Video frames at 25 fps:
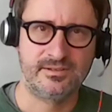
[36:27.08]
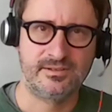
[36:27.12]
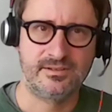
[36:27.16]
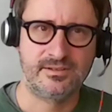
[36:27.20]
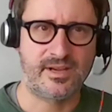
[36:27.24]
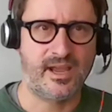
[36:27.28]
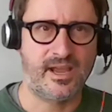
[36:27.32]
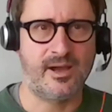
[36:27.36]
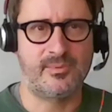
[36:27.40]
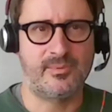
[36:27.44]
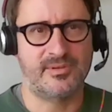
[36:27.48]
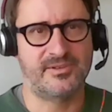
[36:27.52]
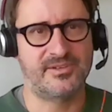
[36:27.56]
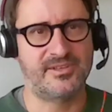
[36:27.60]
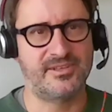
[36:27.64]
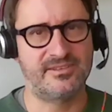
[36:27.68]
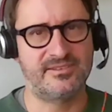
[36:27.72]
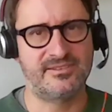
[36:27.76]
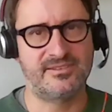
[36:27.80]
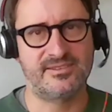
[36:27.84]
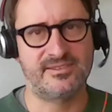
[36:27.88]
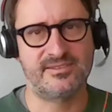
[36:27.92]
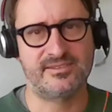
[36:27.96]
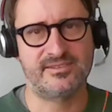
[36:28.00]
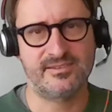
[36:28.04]
Yeah, but
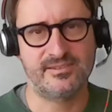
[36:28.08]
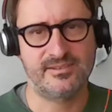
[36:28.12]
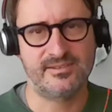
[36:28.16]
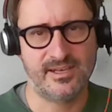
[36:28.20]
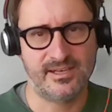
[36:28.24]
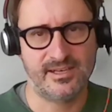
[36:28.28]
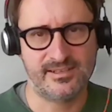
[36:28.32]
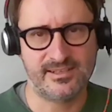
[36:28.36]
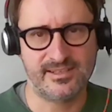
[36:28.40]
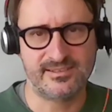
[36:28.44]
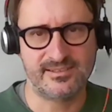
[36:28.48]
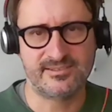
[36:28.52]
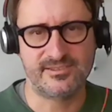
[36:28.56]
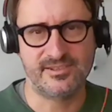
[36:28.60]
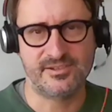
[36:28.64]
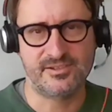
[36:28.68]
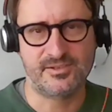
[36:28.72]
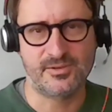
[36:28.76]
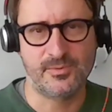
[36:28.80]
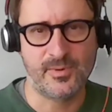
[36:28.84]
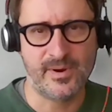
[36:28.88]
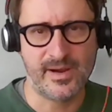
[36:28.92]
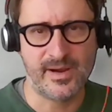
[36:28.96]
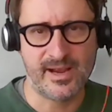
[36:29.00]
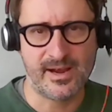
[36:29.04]
this is not
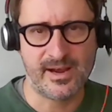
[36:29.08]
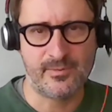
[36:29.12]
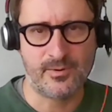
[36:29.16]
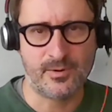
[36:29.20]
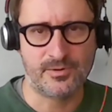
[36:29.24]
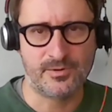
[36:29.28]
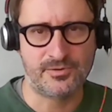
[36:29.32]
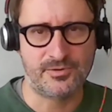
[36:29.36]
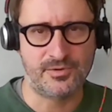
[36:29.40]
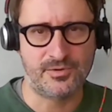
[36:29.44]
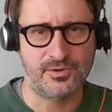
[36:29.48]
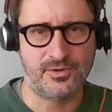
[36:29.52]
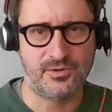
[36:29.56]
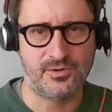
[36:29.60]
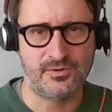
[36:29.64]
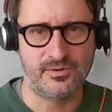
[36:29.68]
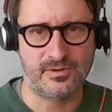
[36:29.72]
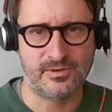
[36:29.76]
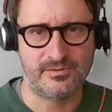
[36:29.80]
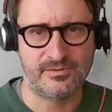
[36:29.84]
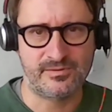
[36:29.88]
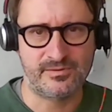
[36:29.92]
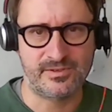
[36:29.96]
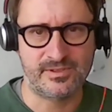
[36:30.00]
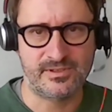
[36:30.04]
the way I want to go,
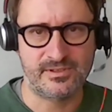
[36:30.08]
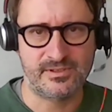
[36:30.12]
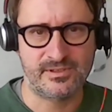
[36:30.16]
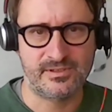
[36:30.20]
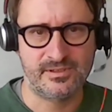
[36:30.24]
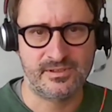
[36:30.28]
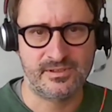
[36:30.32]
I think.